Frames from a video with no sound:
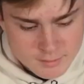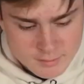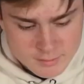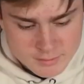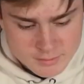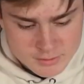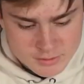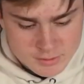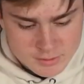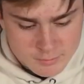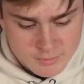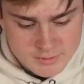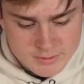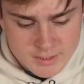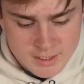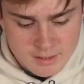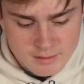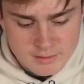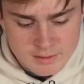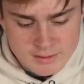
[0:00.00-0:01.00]
Someone
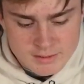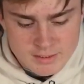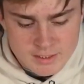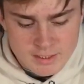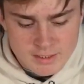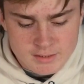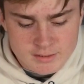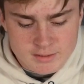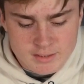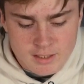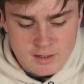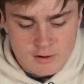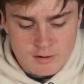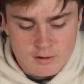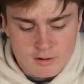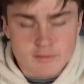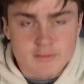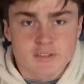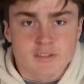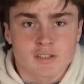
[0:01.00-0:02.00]
tell these kids they
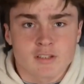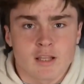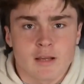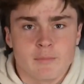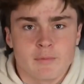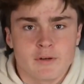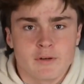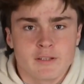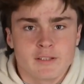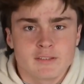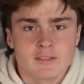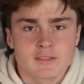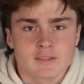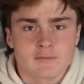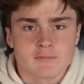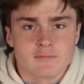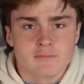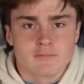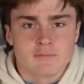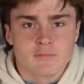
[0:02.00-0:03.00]
aren't celebrities.
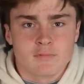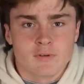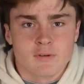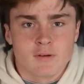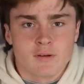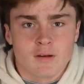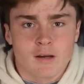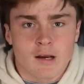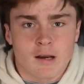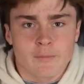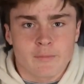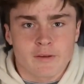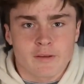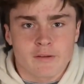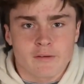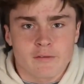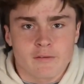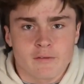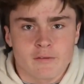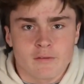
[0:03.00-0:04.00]
I
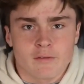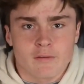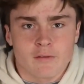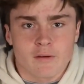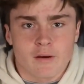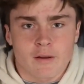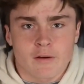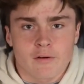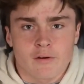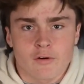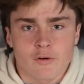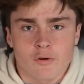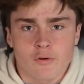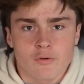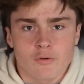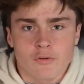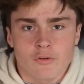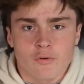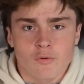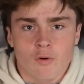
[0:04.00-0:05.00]
mean, I don't know who
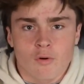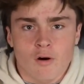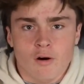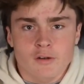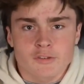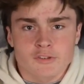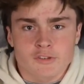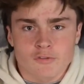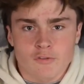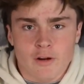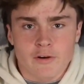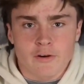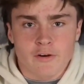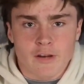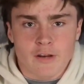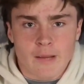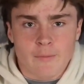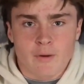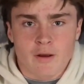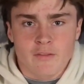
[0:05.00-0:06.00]
you are, so write your
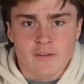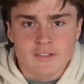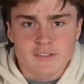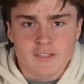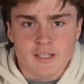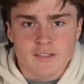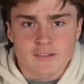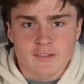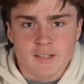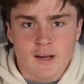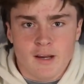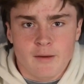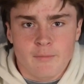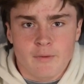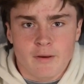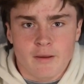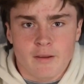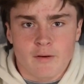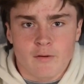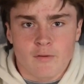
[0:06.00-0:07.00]
name on this next time
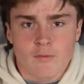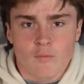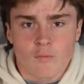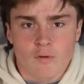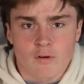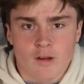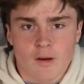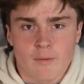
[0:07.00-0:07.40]
and we'll come